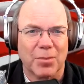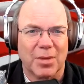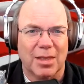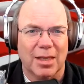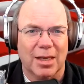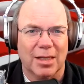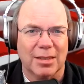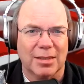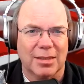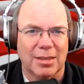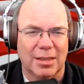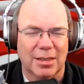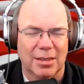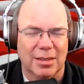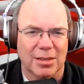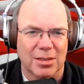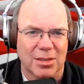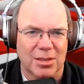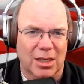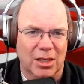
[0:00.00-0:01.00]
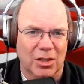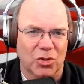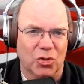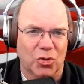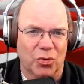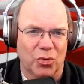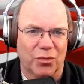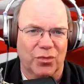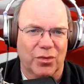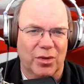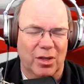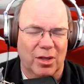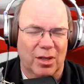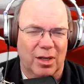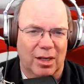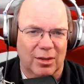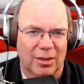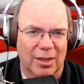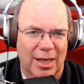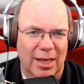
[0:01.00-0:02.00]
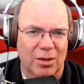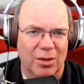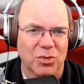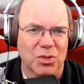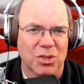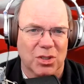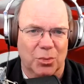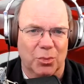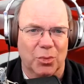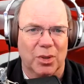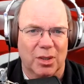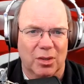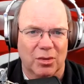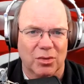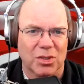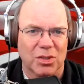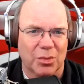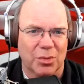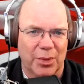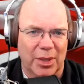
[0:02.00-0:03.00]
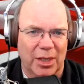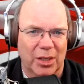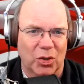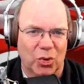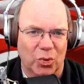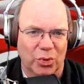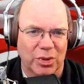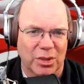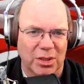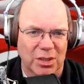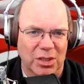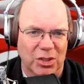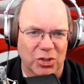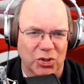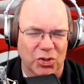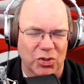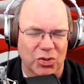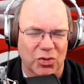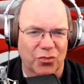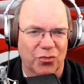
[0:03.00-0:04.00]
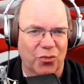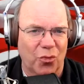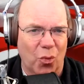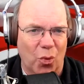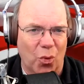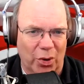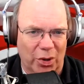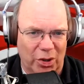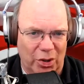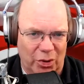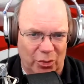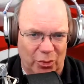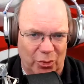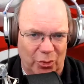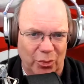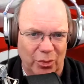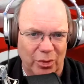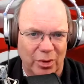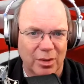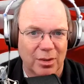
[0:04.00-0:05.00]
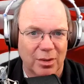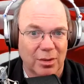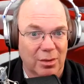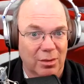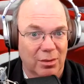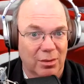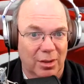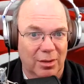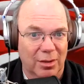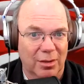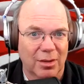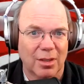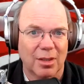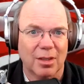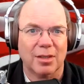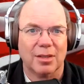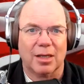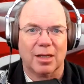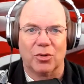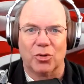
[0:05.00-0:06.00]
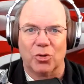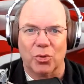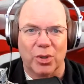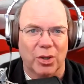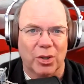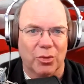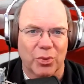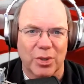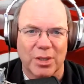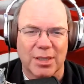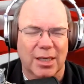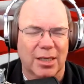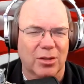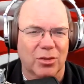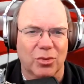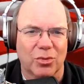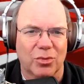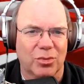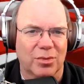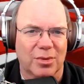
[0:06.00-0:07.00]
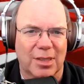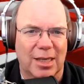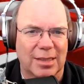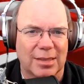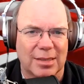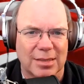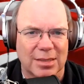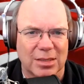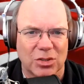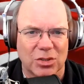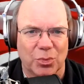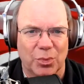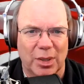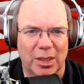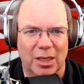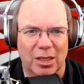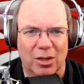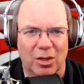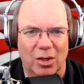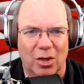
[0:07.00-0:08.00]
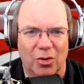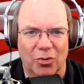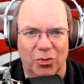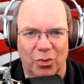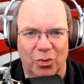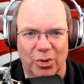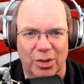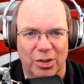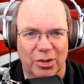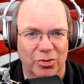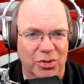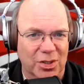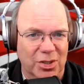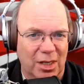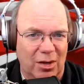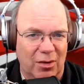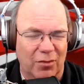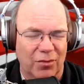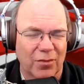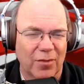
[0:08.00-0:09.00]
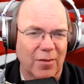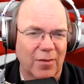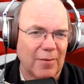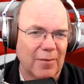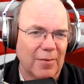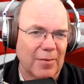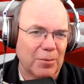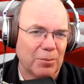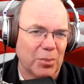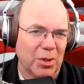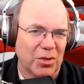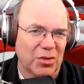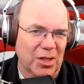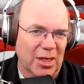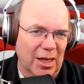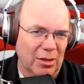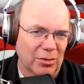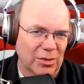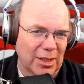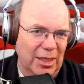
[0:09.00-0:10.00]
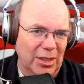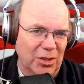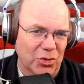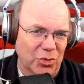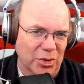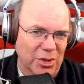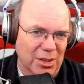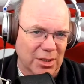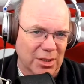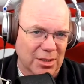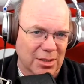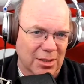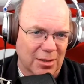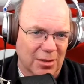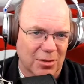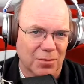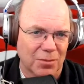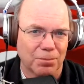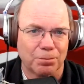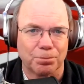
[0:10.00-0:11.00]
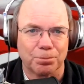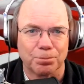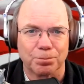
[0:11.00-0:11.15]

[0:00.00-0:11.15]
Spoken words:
the idea is that you've allowed someone else to make your decisions for you, right? Now, you can retain that decision-making authority yourself, but think how dangerous this is